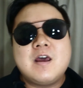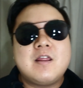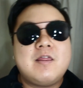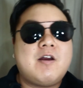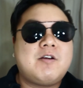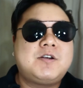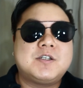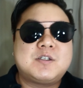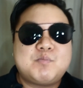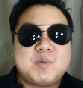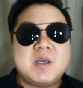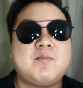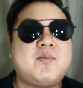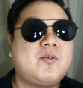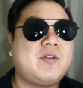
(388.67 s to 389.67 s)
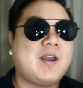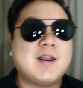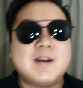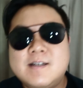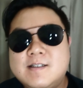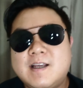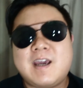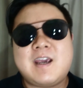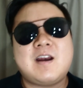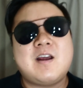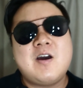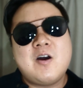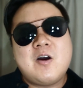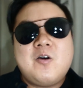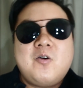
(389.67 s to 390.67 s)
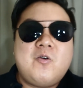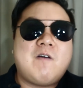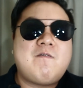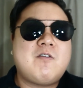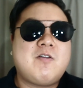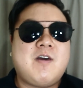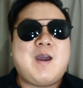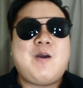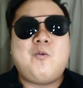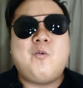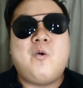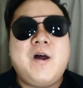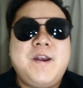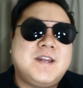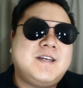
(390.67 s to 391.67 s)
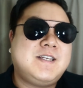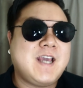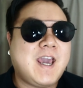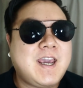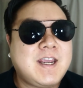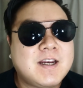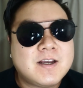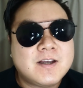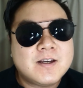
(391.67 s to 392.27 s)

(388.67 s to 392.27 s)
They're just people. They can date whoever they want to date.